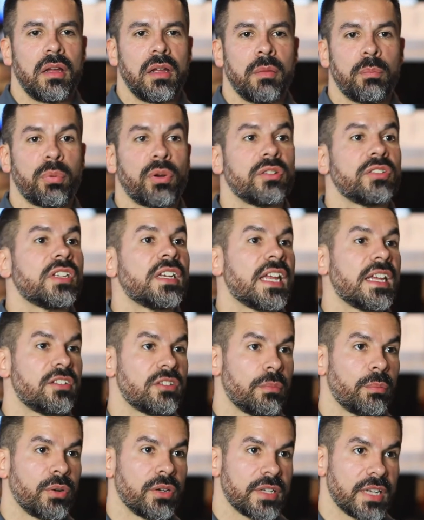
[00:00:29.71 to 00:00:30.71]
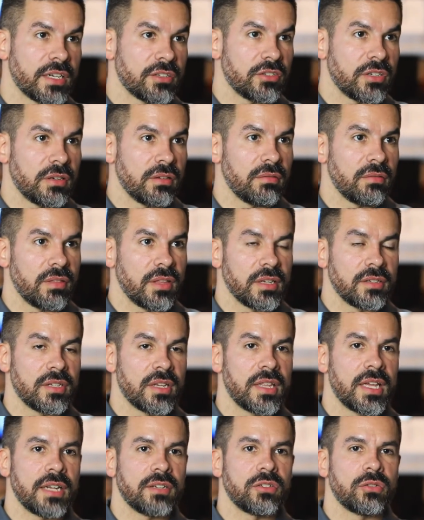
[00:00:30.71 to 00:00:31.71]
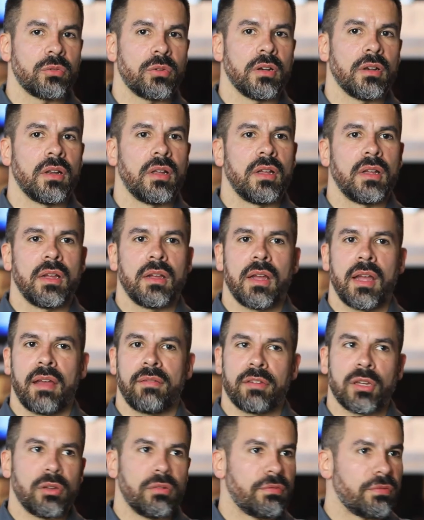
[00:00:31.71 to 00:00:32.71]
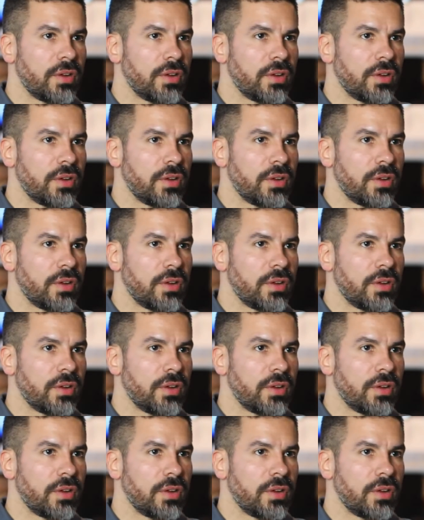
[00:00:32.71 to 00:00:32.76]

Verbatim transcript: impersonation protection, things of that sort having good